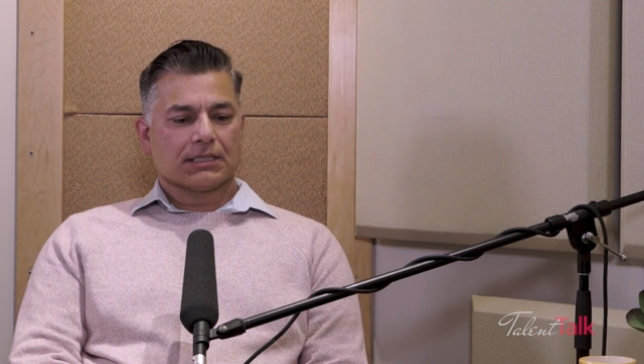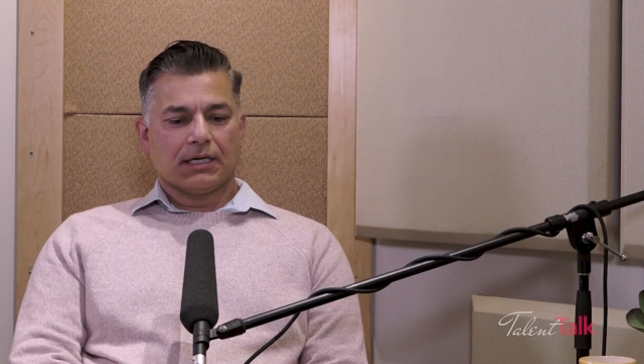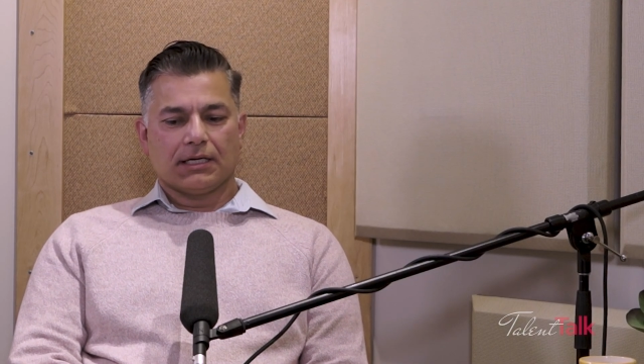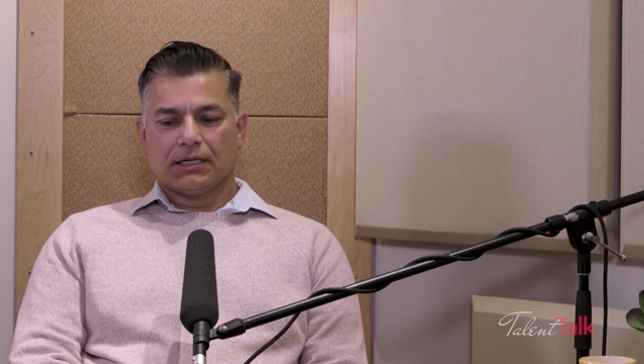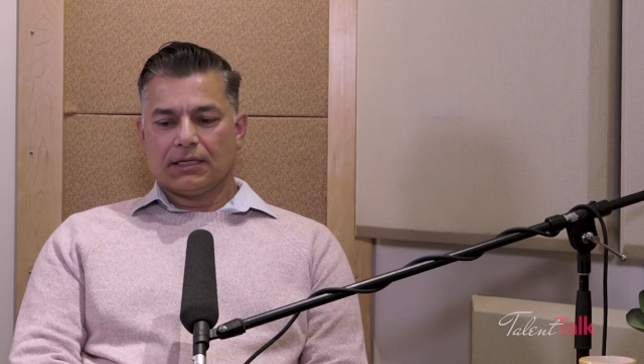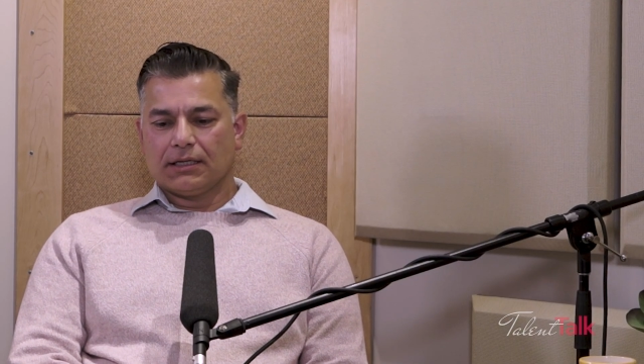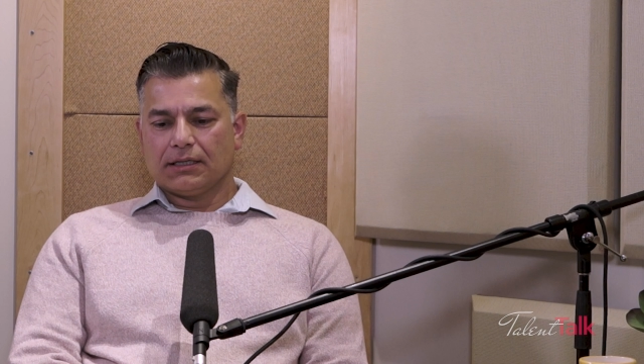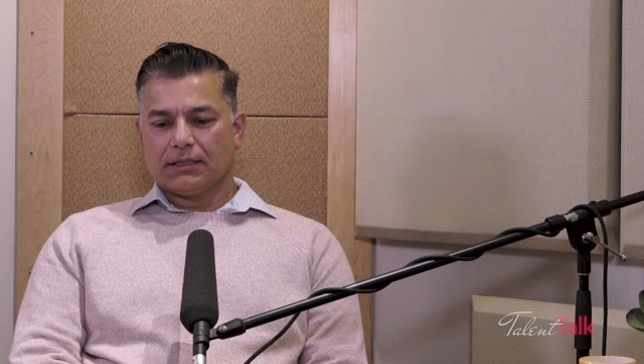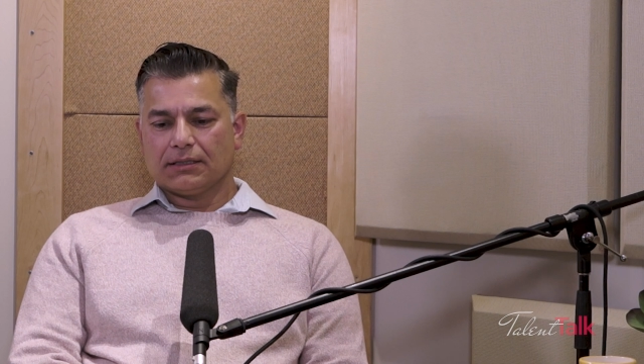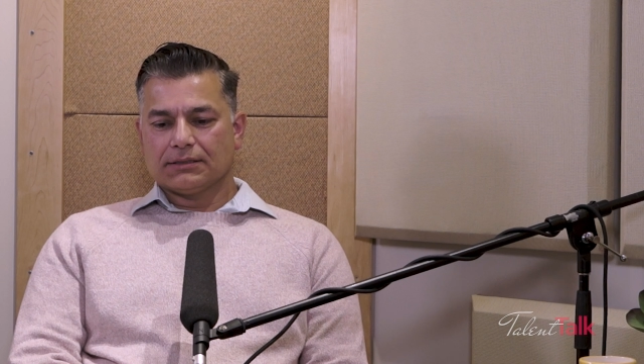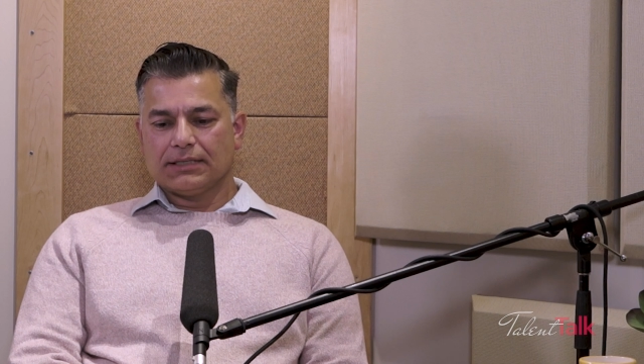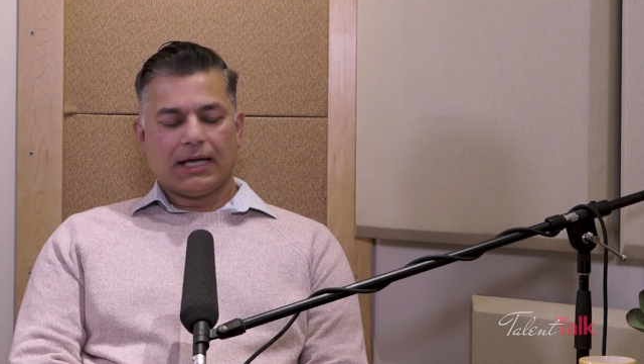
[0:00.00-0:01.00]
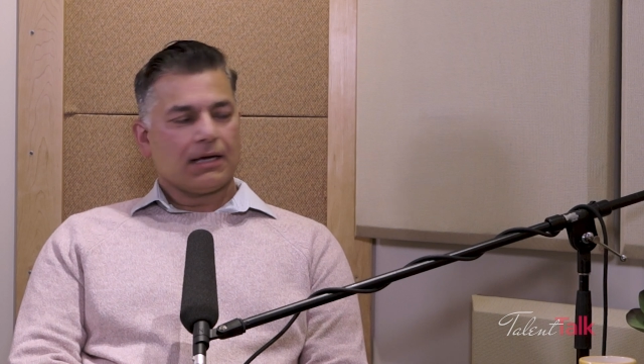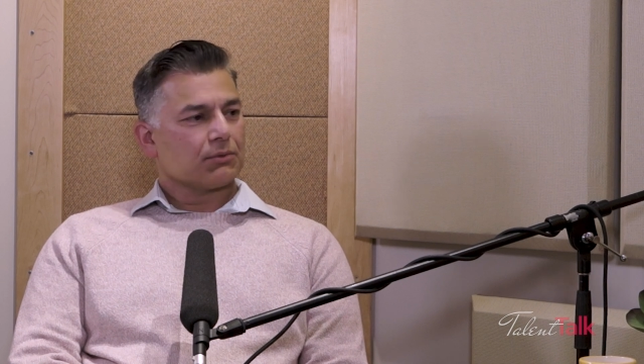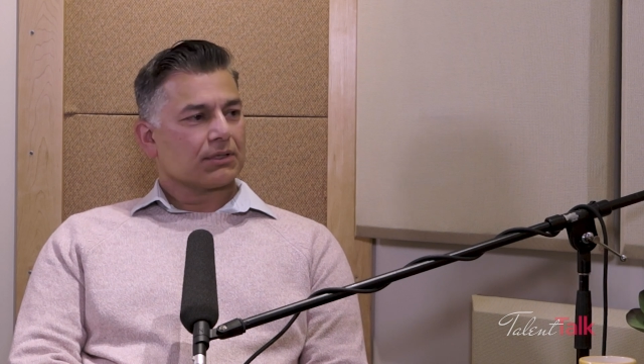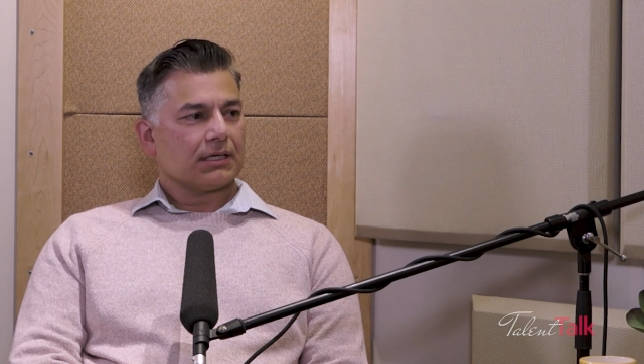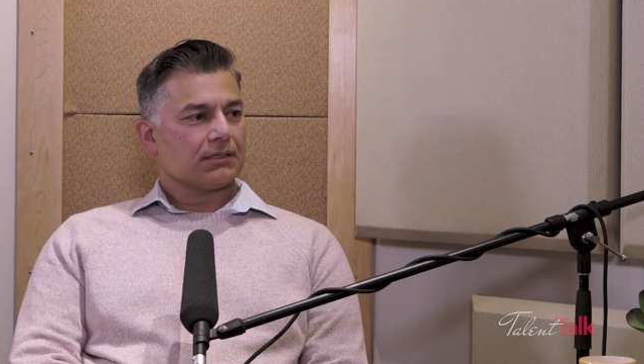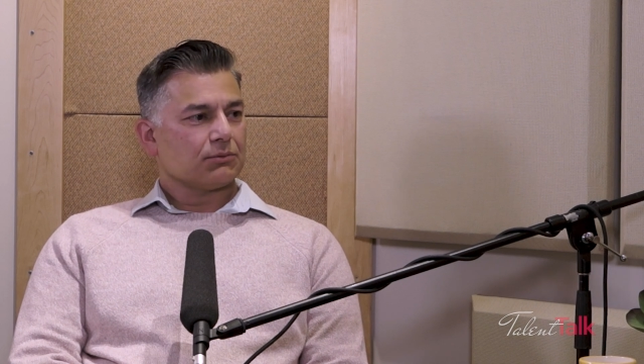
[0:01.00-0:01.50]

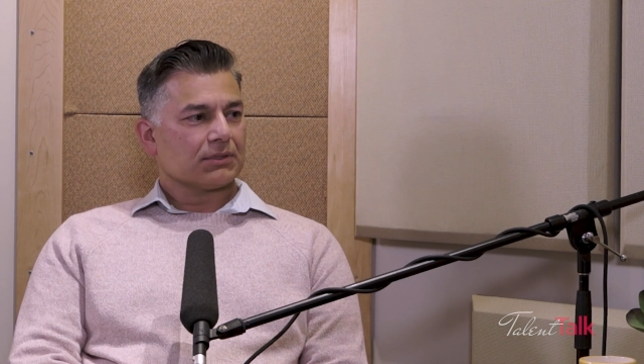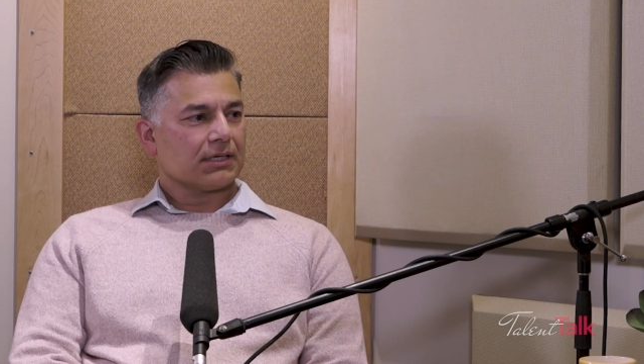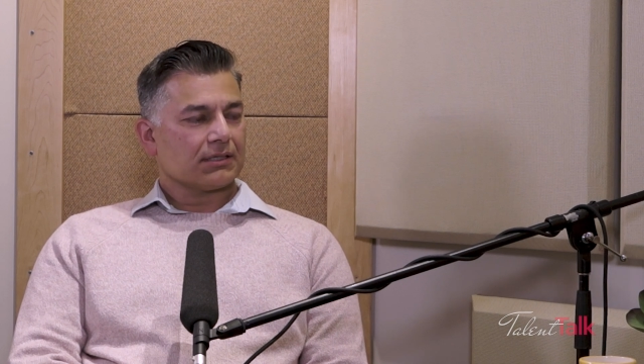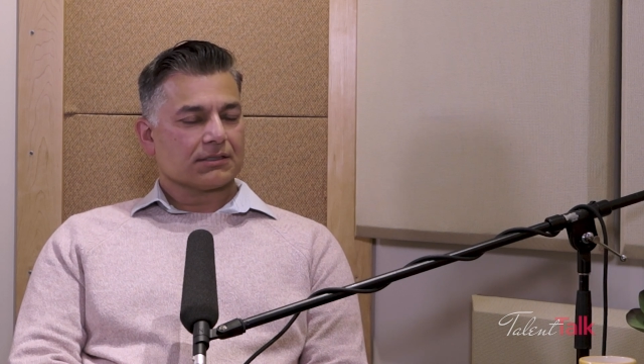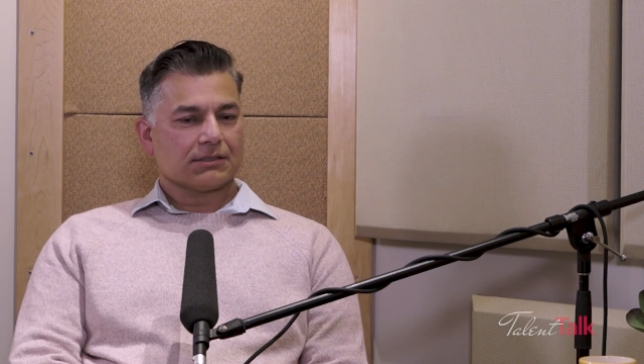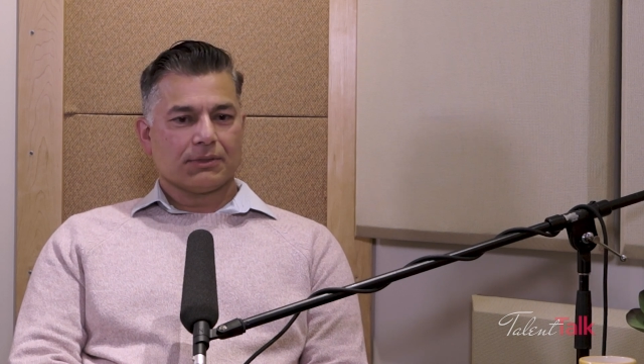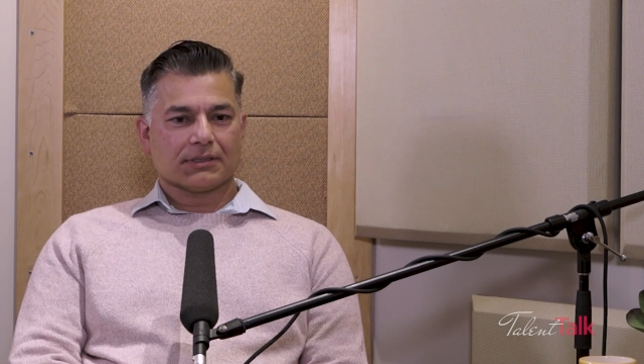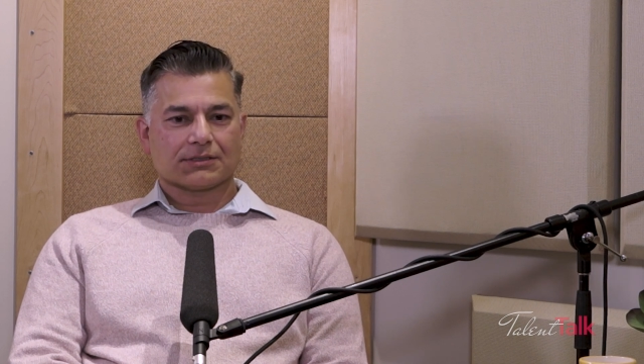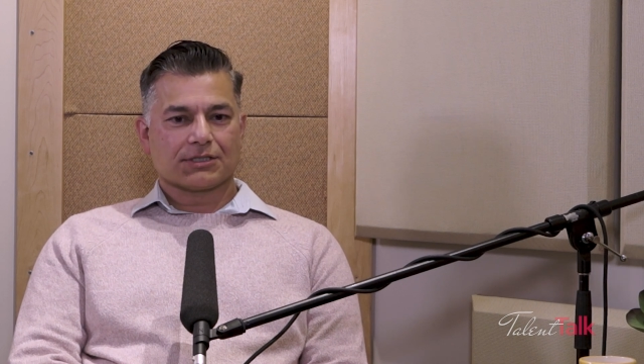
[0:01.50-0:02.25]
we're getting to it.